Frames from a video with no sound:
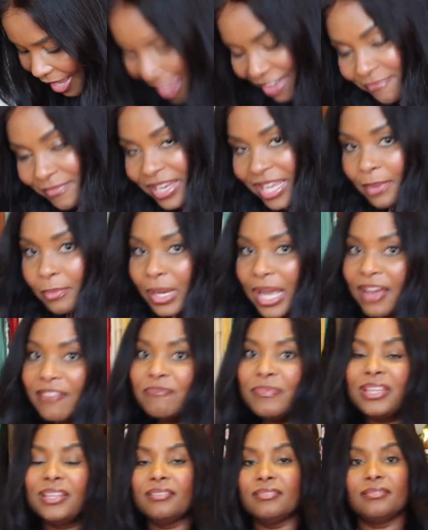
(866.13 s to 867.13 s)

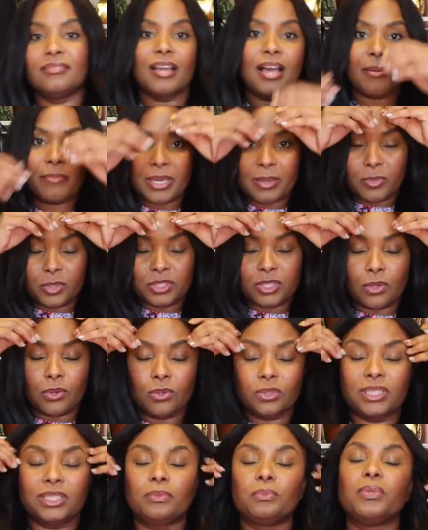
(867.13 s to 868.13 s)
I'm able to
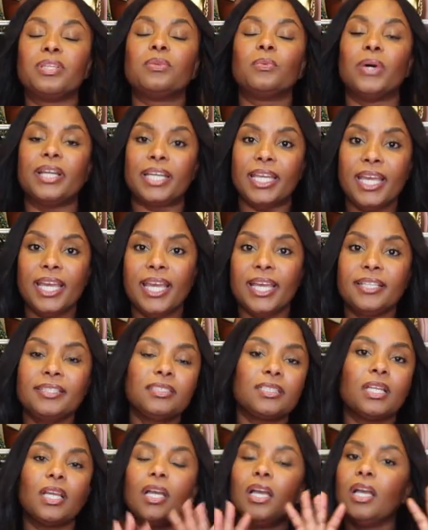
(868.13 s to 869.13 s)
hold it with one hand.